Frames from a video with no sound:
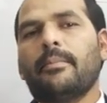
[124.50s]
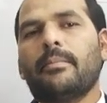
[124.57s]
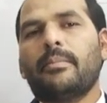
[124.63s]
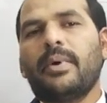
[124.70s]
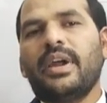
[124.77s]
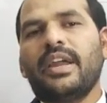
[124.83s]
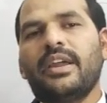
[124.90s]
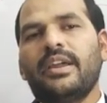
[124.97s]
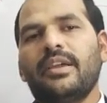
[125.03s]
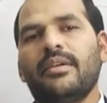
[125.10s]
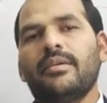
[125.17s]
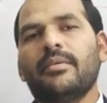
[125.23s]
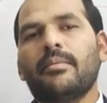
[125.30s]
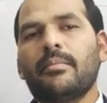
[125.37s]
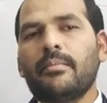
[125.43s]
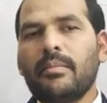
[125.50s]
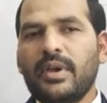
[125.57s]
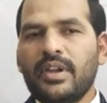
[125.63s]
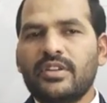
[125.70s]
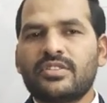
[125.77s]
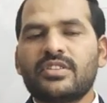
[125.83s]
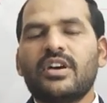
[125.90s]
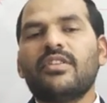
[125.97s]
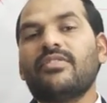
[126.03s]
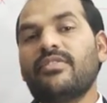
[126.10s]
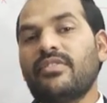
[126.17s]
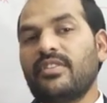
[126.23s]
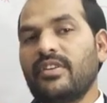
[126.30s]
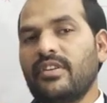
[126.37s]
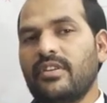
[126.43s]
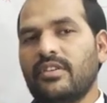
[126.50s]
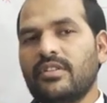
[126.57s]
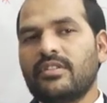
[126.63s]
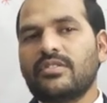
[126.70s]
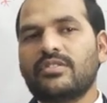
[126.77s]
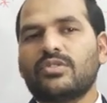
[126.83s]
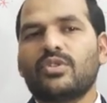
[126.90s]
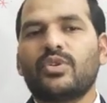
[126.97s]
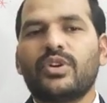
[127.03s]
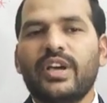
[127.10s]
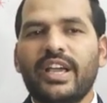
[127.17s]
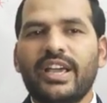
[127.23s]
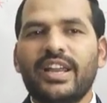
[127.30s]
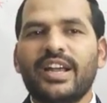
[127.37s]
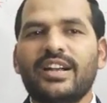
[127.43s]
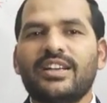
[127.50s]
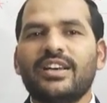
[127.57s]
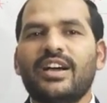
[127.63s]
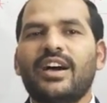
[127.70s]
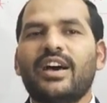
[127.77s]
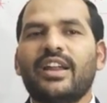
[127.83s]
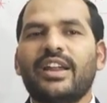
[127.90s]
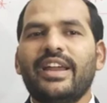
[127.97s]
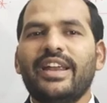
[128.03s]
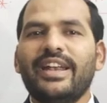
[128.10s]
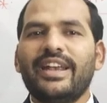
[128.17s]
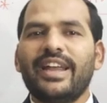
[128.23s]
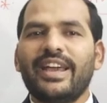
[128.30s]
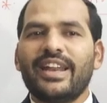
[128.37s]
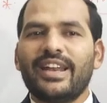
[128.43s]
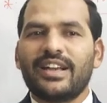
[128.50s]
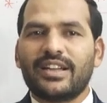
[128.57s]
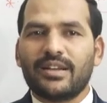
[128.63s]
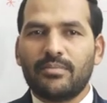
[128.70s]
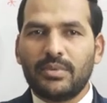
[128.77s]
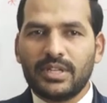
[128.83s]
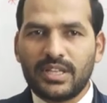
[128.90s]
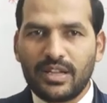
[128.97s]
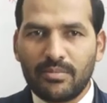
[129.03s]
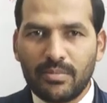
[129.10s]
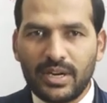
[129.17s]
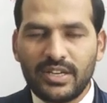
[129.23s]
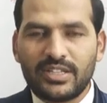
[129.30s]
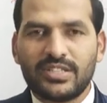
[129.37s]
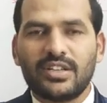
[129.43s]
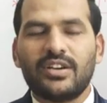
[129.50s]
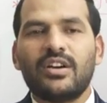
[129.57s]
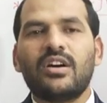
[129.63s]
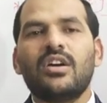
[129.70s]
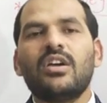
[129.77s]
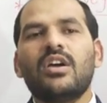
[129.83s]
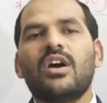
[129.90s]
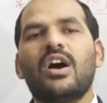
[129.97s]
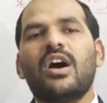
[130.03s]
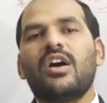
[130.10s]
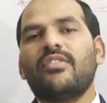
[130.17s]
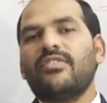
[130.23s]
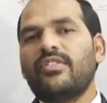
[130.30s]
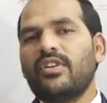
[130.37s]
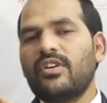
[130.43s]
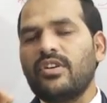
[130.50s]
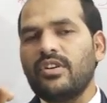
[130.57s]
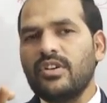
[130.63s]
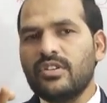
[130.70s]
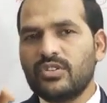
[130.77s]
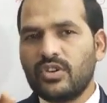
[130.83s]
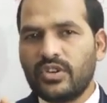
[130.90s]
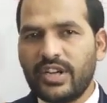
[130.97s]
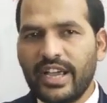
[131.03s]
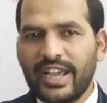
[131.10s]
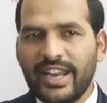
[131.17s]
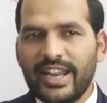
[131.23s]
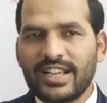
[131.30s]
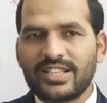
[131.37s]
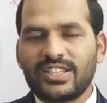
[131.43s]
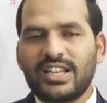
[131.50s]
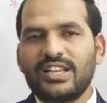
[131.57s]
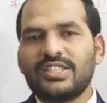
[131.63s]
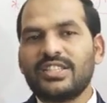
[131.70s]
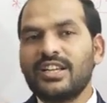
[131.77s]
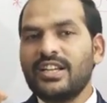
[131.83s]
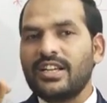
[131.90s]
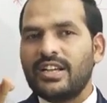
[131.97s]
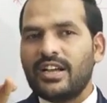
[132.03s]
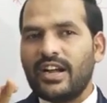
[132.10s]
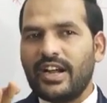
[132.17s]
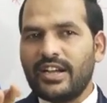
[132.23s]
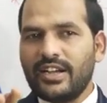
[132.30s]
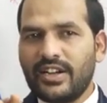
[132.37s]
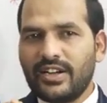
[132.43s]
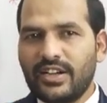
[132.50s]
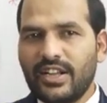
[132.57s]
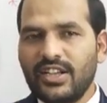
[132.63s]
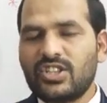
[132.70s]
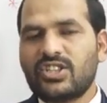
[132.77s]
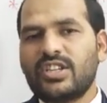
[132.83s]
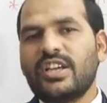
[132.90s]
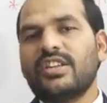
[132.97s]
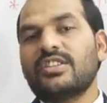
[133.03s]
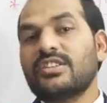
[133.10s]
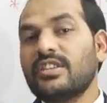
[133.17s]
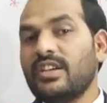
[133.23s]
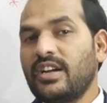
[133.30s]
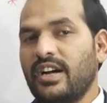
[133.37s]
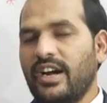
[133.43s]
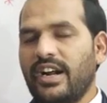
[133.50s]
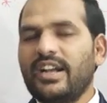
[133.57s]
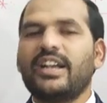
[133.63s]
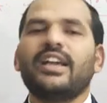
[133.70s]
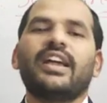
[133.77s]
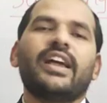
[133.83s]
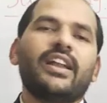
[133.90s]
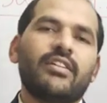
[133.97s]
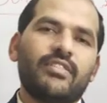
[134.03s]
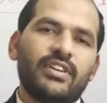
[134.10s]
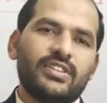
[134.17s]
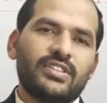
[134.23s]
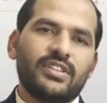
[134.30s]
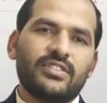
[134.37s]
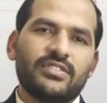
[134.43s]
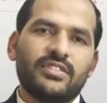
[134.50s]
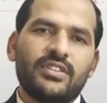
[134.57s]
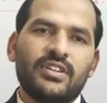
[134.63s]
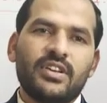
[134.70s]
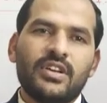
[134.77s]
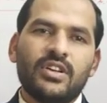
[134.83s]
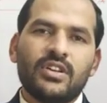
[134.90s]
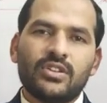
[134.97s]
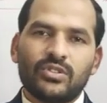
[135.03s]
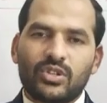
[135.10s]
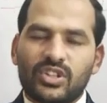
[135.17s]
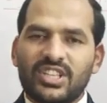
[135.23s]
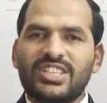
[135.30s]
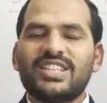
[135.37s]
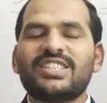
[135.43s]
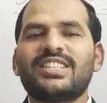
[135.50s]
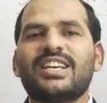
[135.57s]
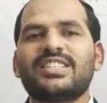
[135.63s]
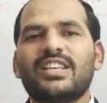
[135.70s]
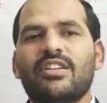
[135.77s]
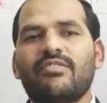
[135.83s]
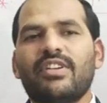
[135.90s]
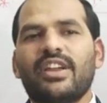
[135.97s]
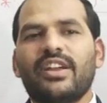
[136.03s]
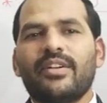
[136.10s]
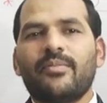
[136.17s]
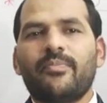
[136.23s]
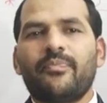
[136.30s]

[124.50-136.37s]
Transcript: by means of direct or indirect measurements of directions and distance and elevations. So this is the surveying.